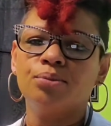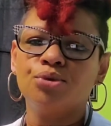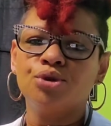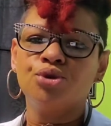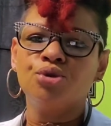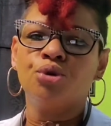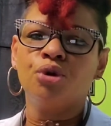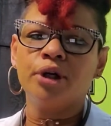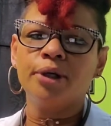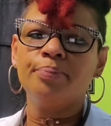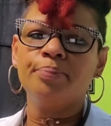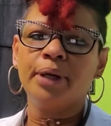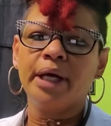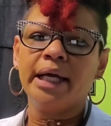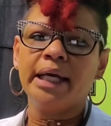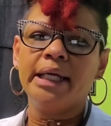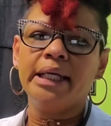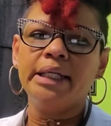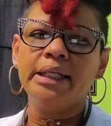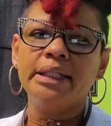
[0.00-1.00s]
joint
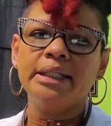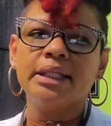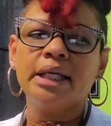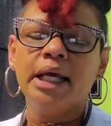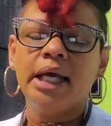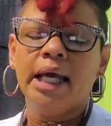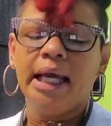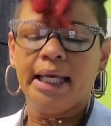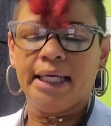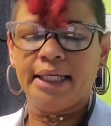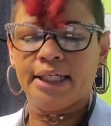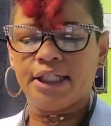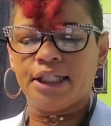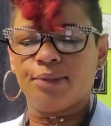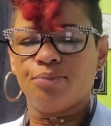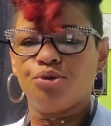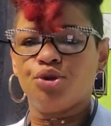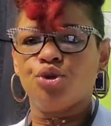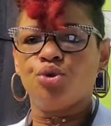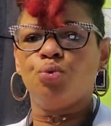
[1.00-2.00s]
pains and some
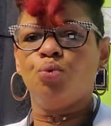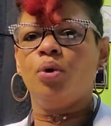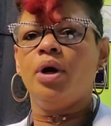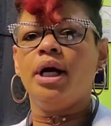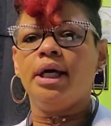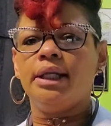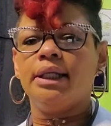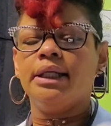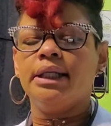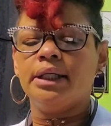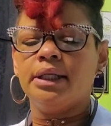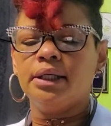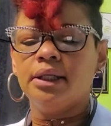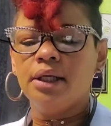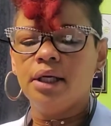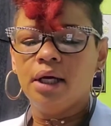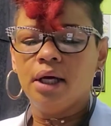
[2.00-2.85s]
swelling.